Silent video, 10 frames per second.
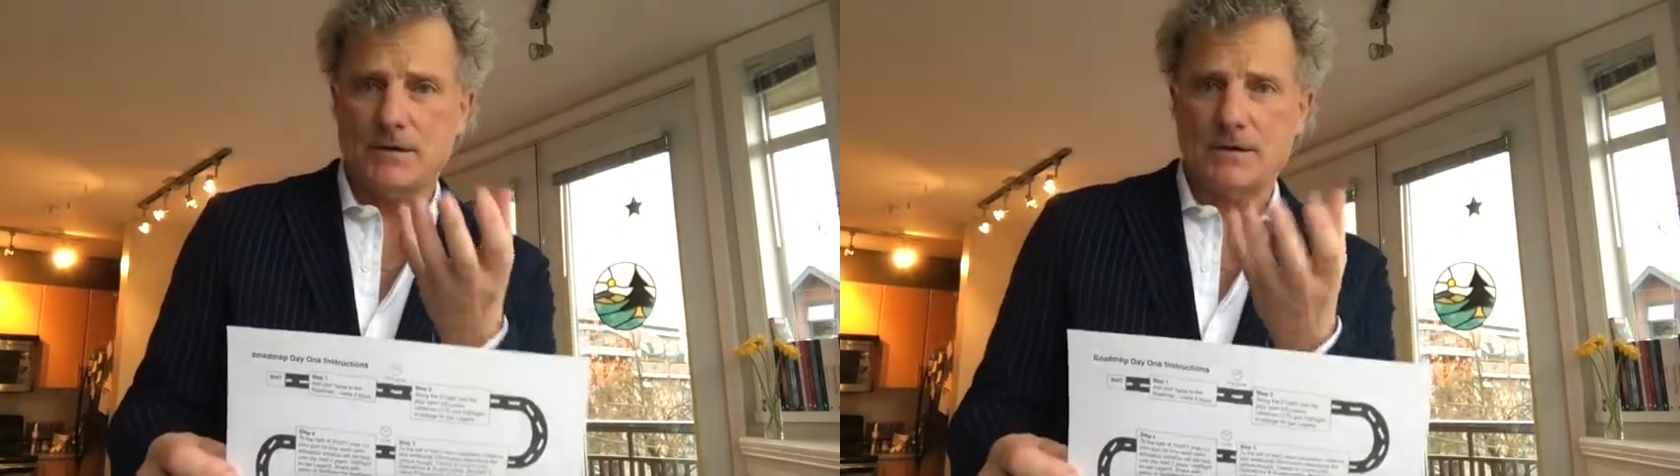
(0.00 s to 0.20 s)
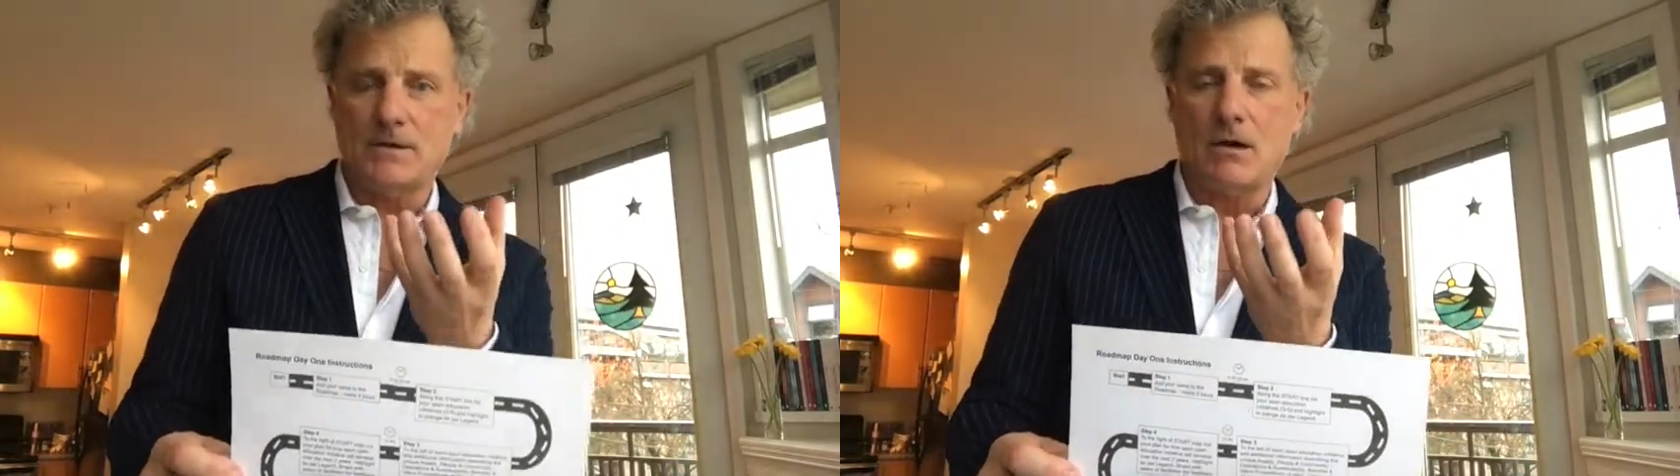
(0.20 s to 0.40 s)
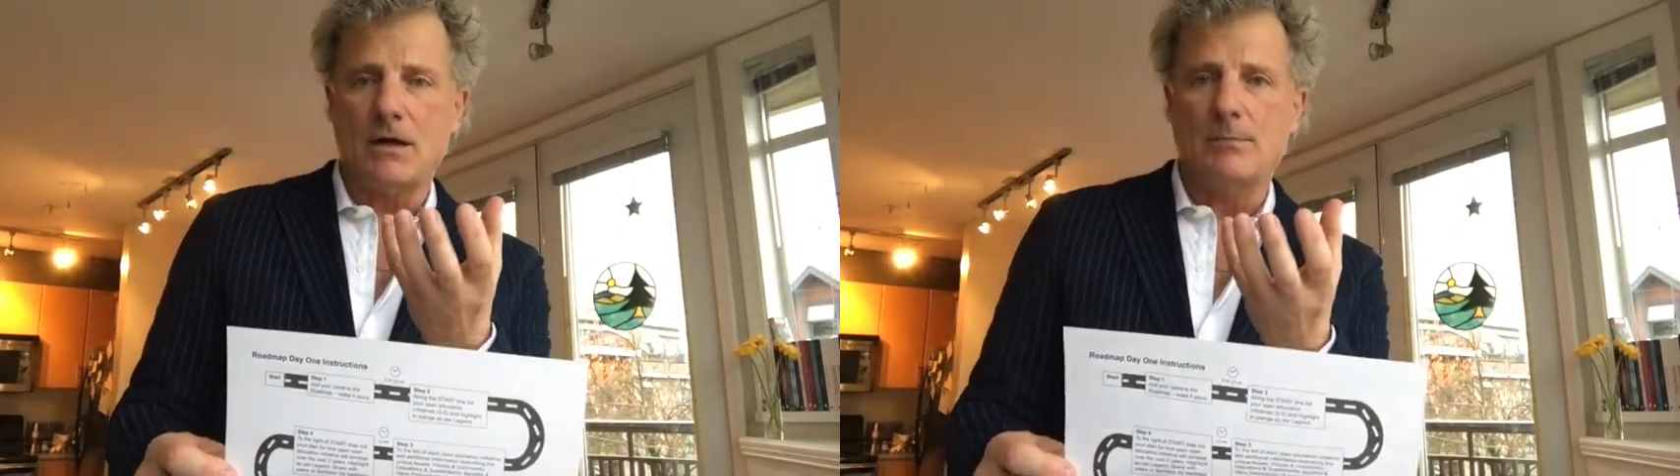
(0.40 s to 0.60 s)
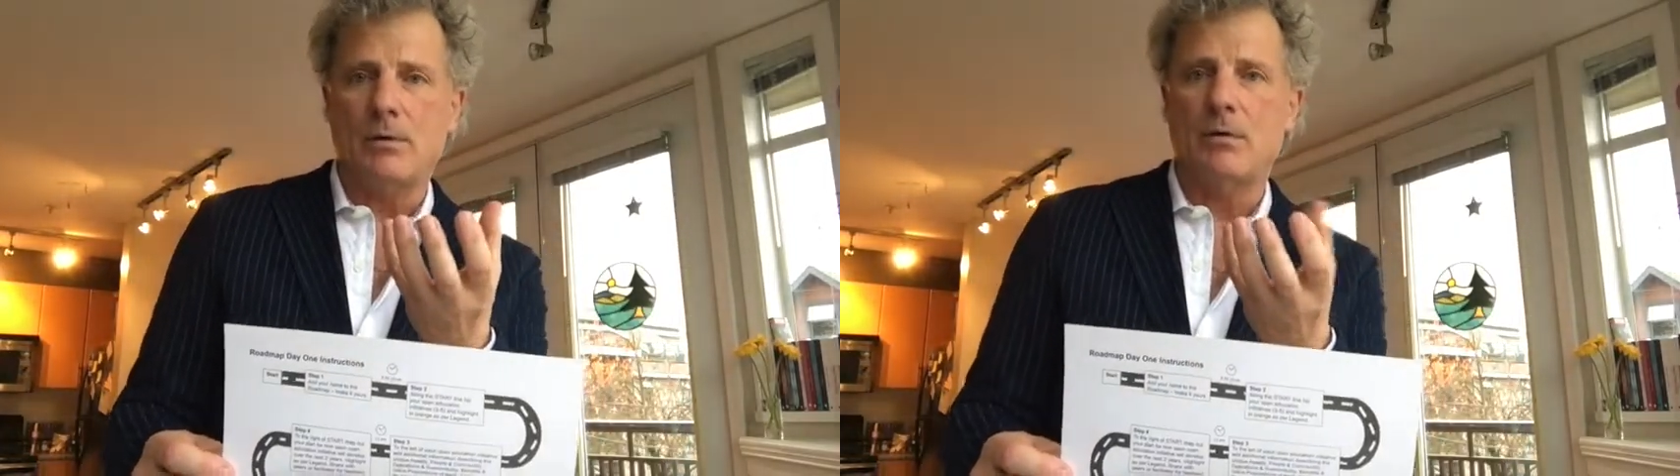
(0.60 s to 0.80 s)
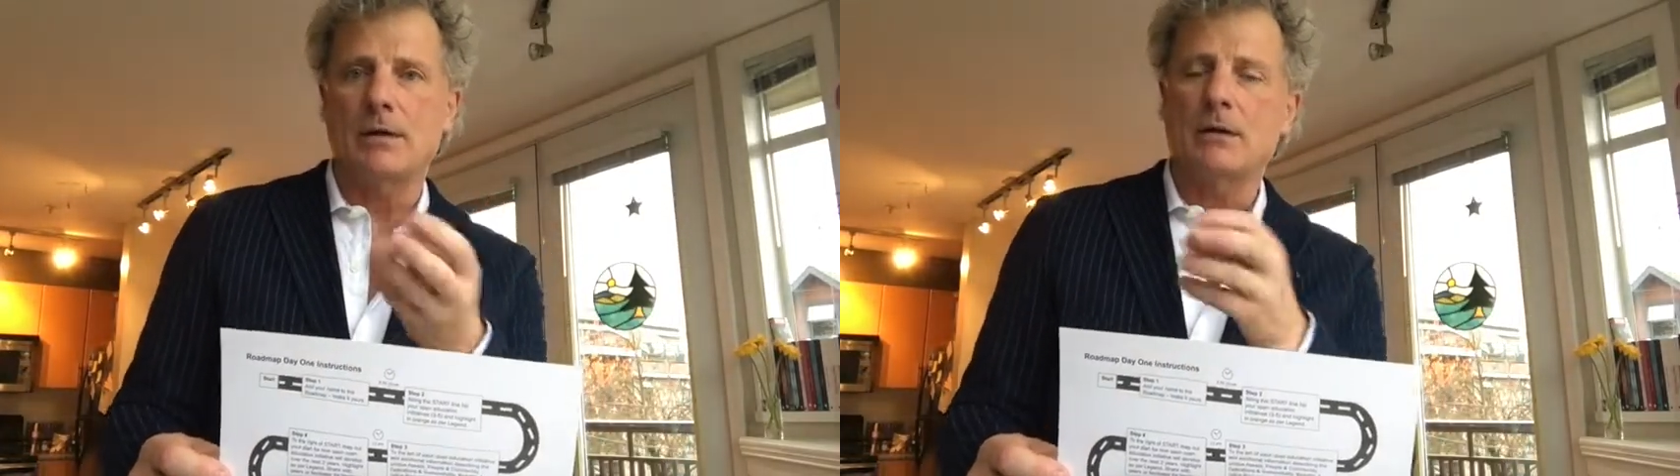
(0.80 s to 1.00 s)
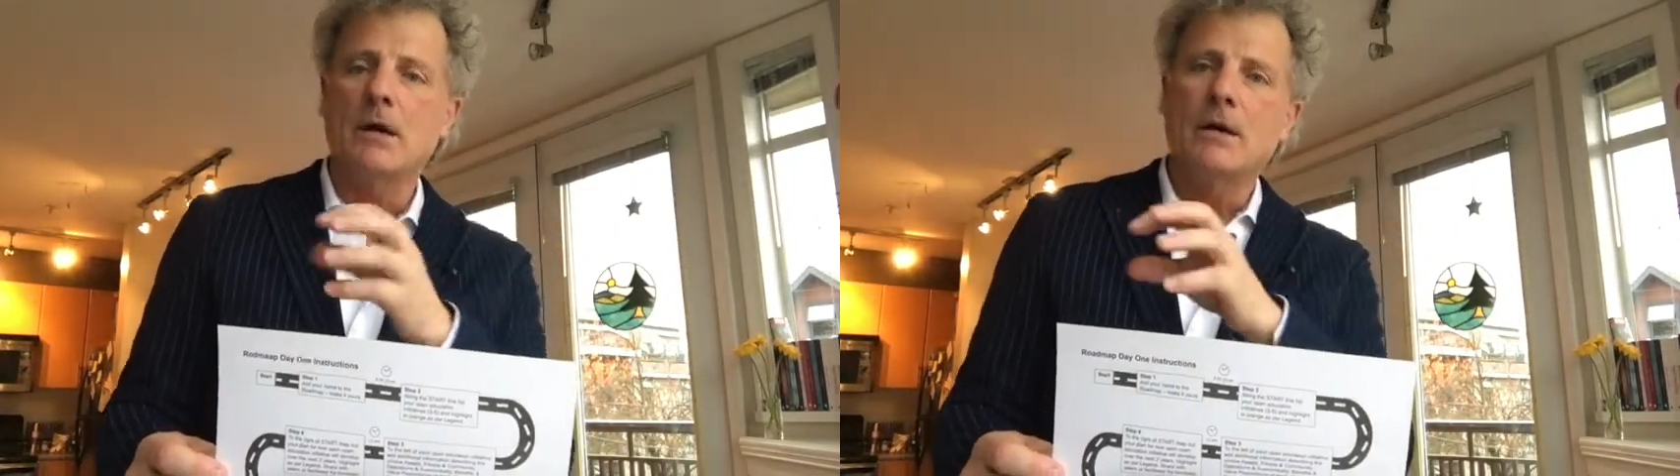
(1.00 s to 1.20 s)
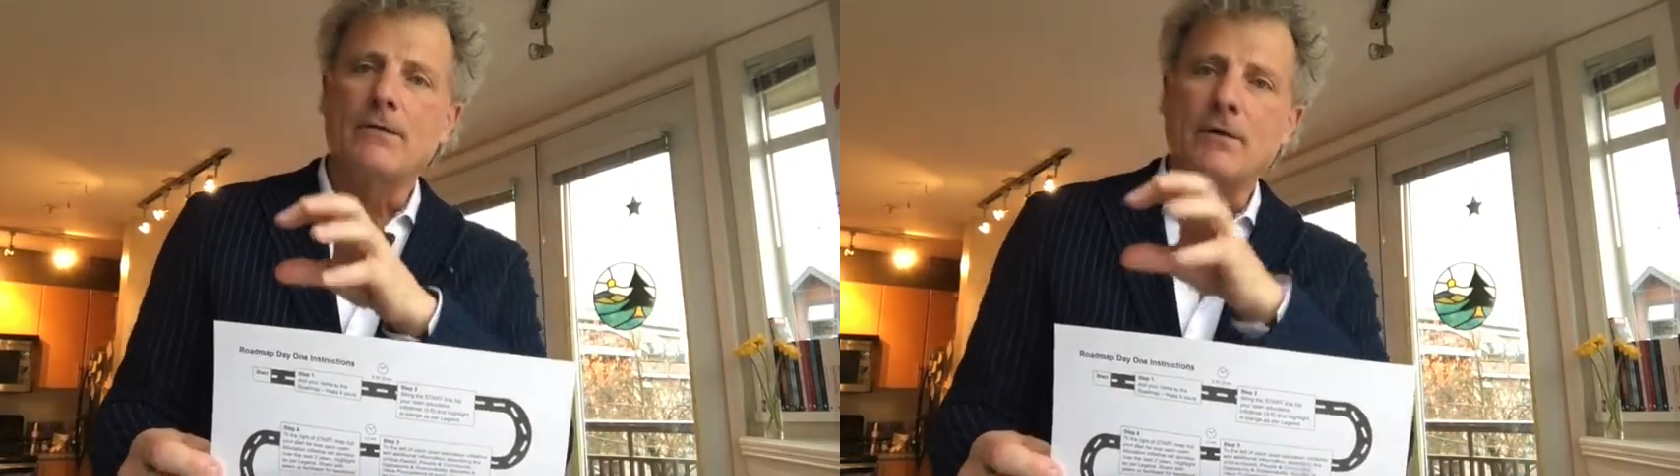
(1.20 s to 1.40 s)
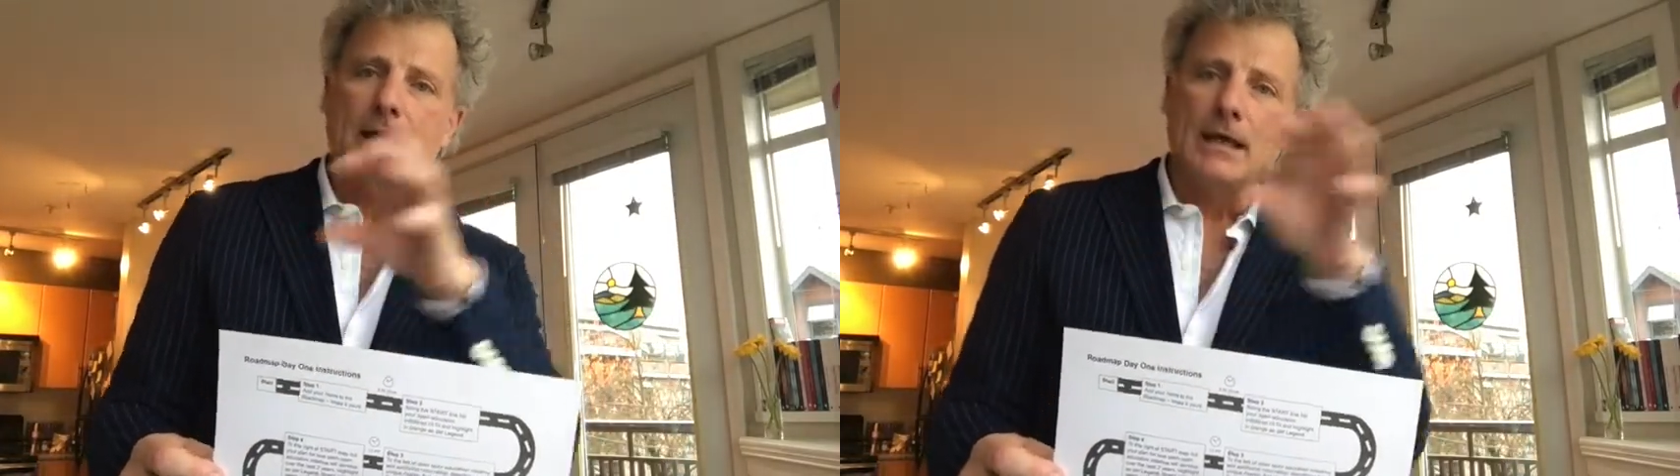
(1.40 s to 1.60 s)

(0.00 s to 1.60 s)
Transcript: the starting point for